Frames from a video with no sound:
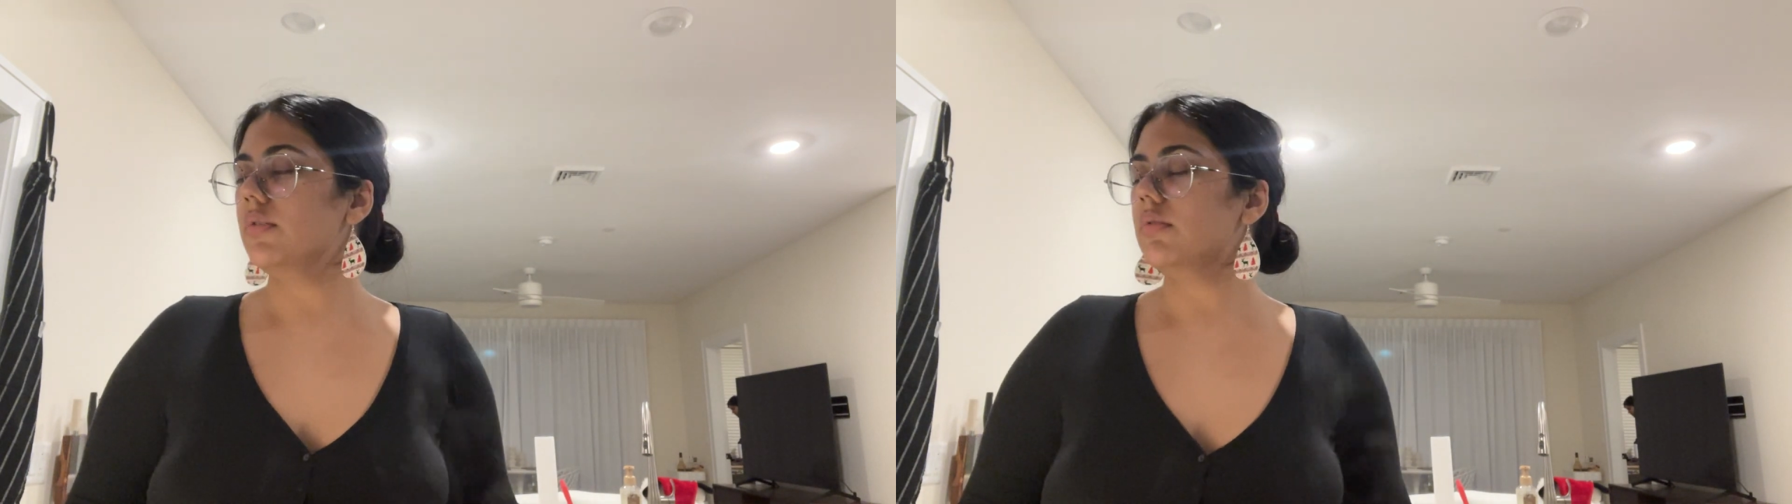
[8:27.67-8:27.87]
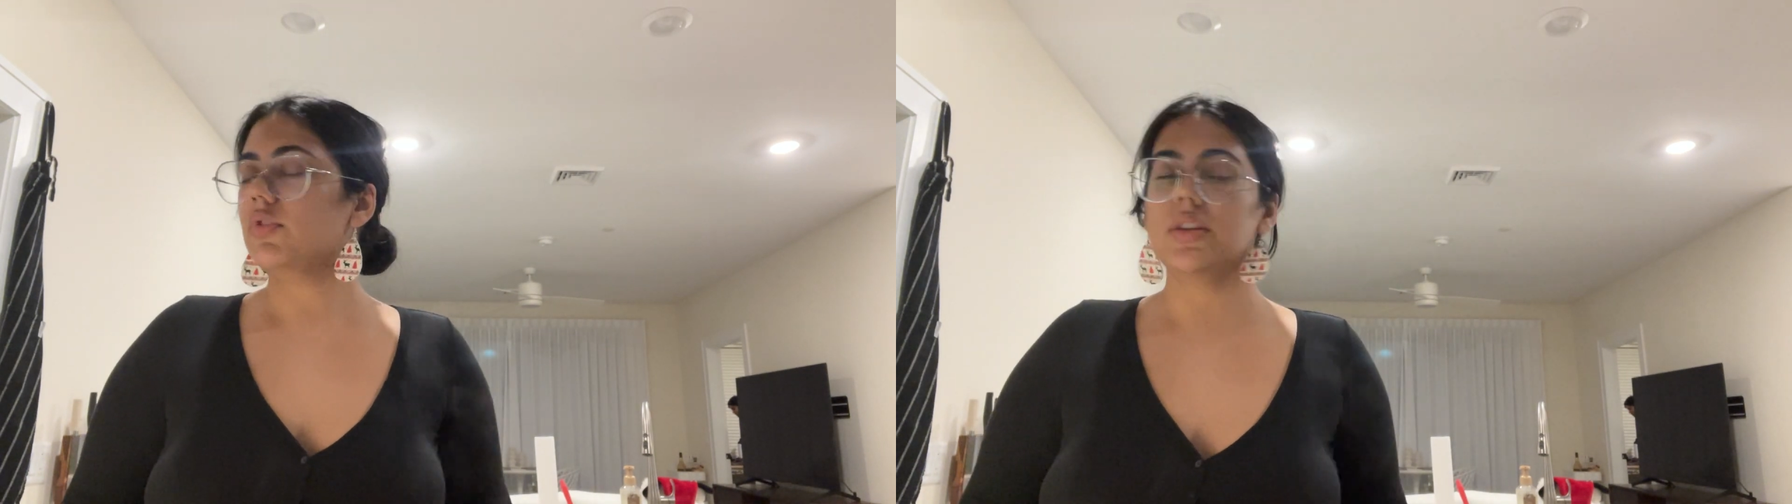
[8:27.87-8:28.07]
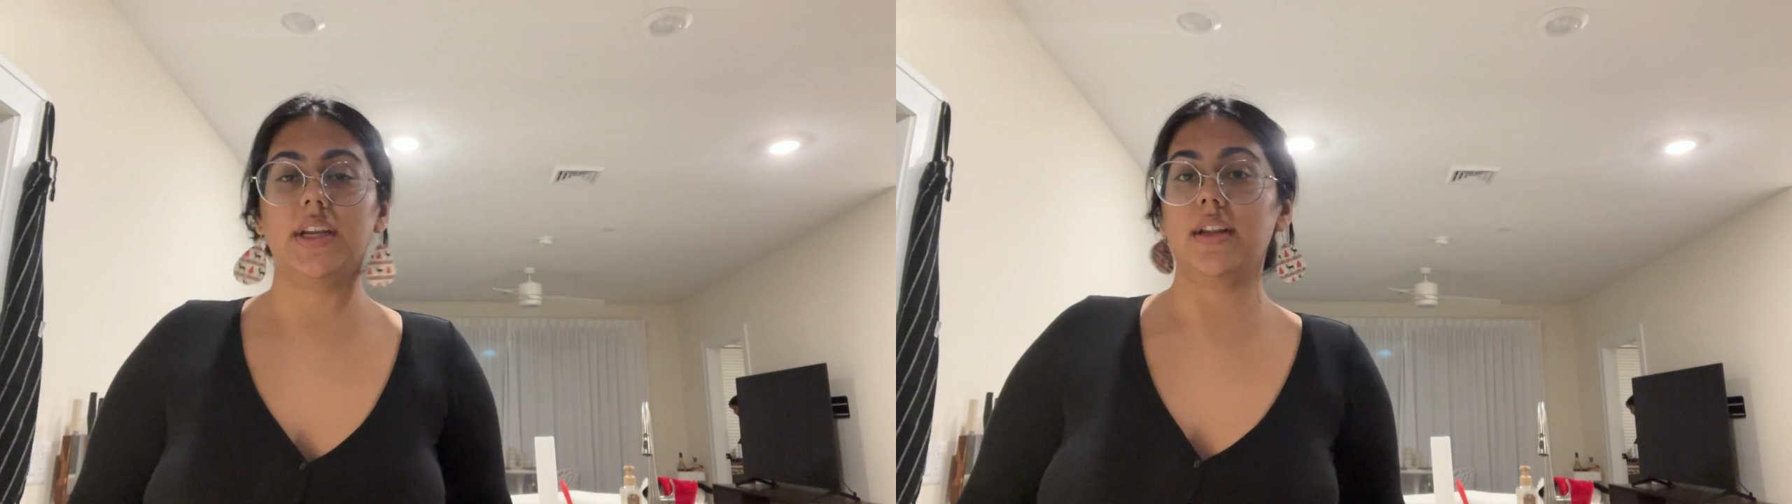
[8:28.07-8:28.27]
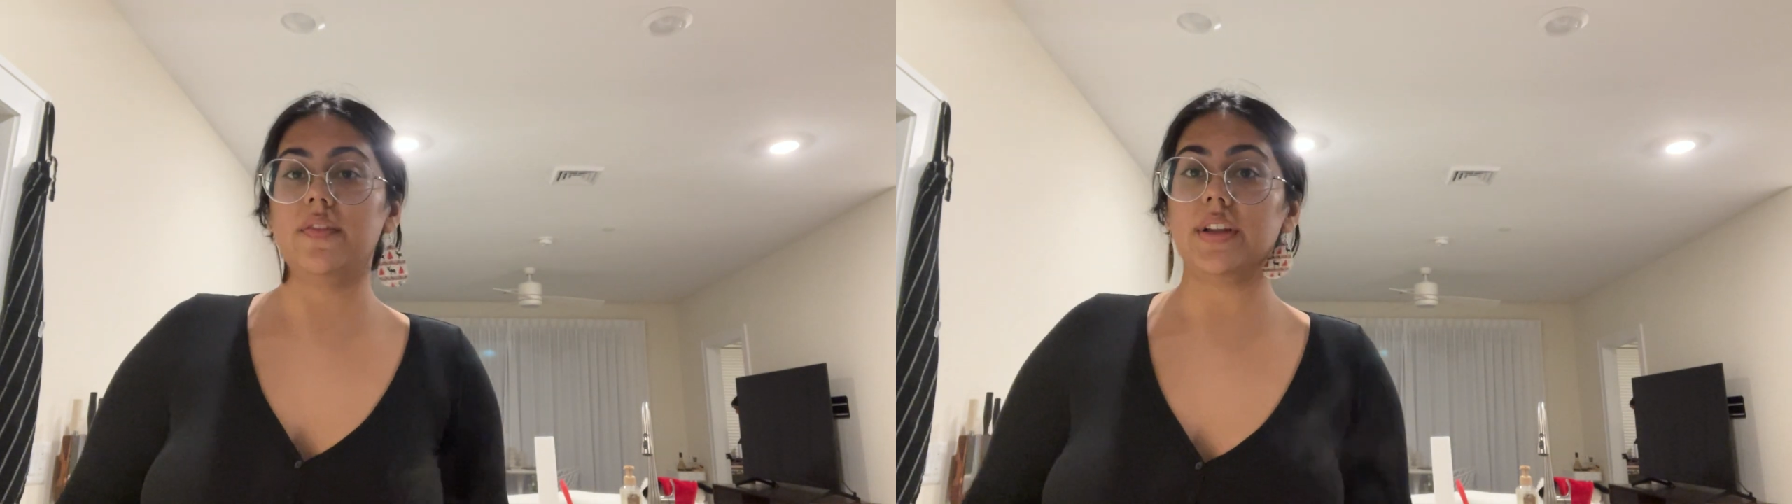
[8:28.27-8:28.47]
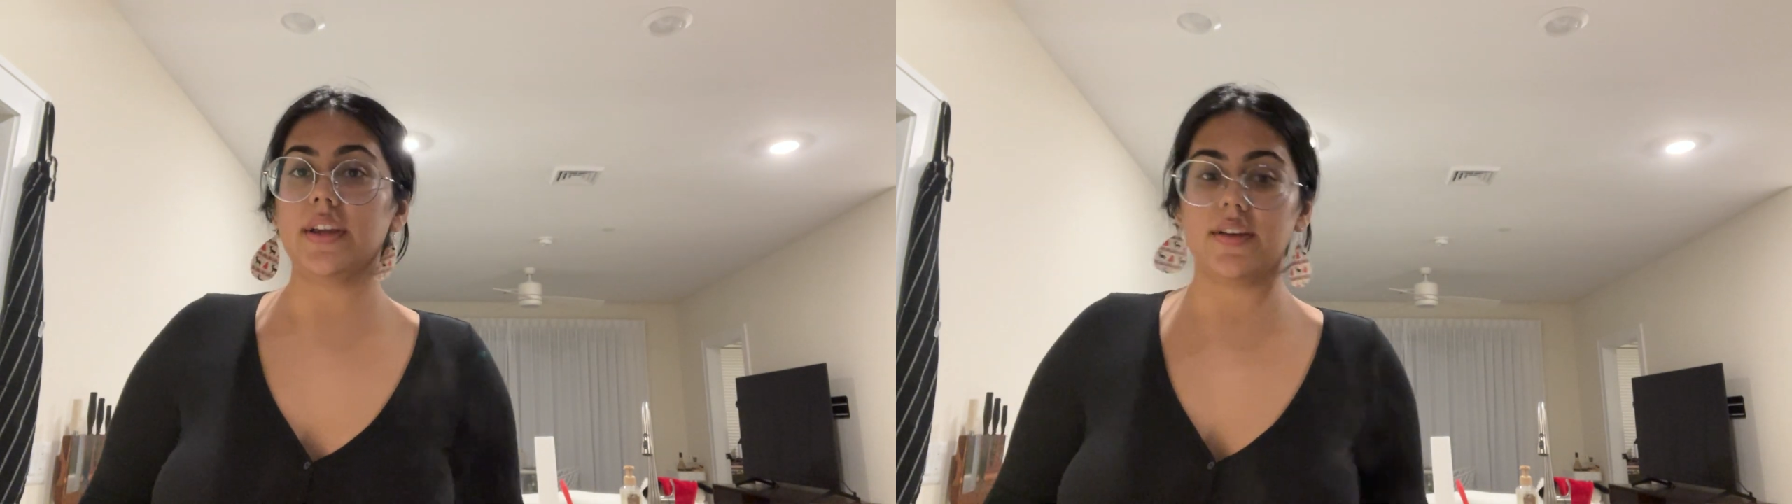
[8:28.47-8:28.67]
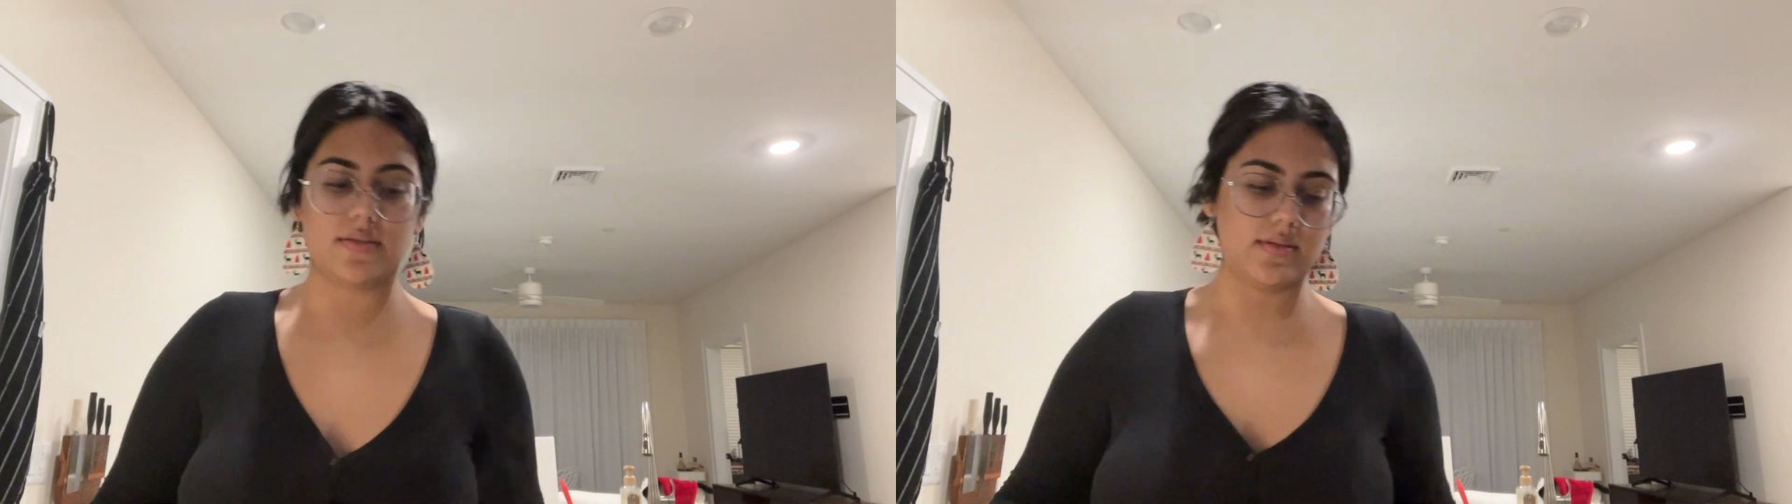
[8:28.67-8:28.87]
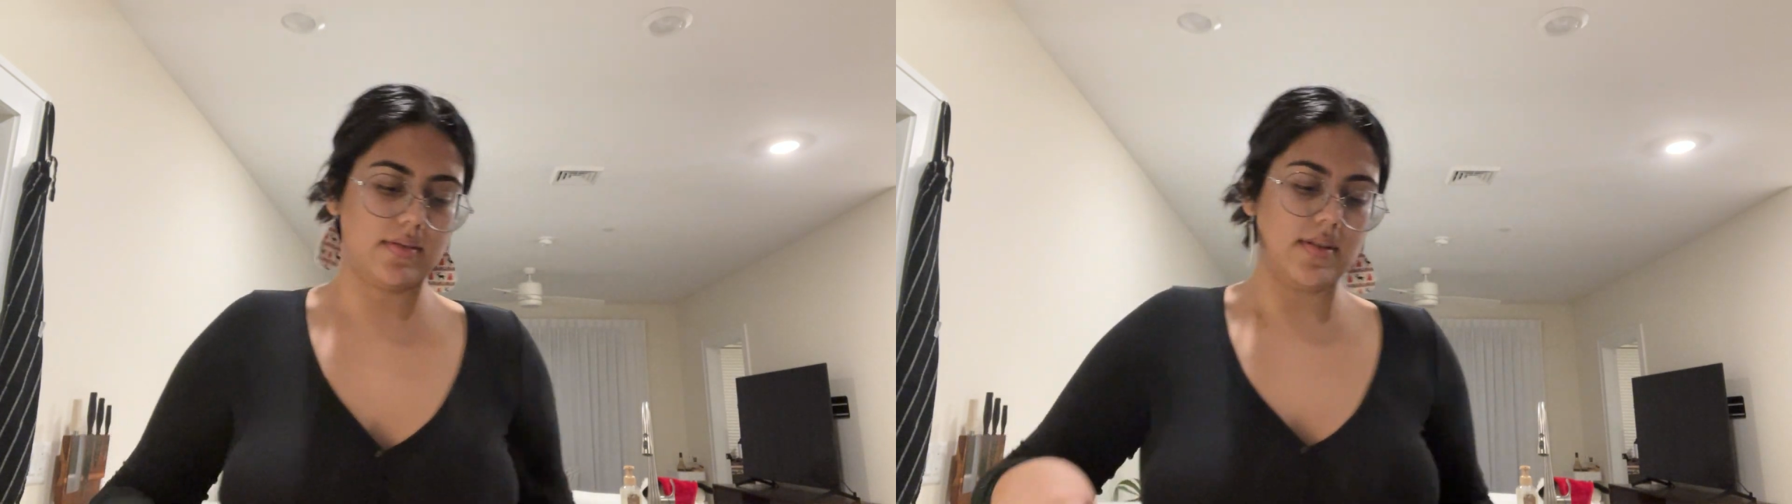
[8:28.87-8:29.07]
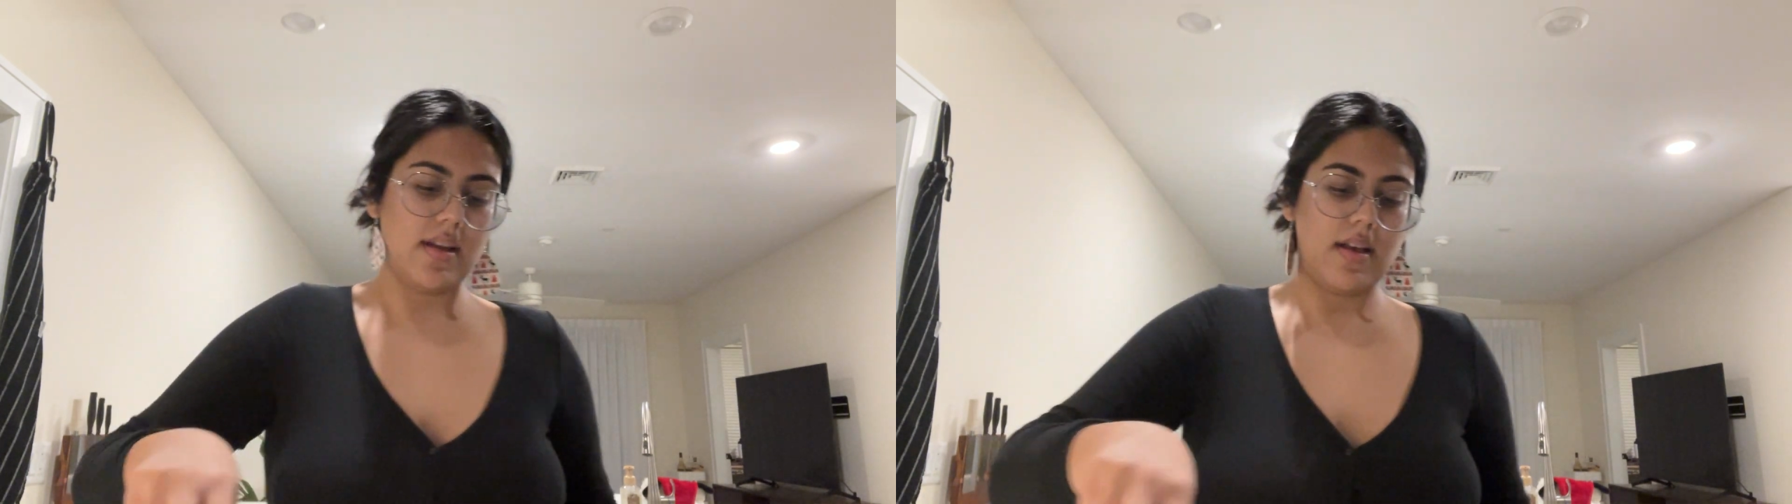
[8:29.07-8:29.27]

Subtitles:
related videos,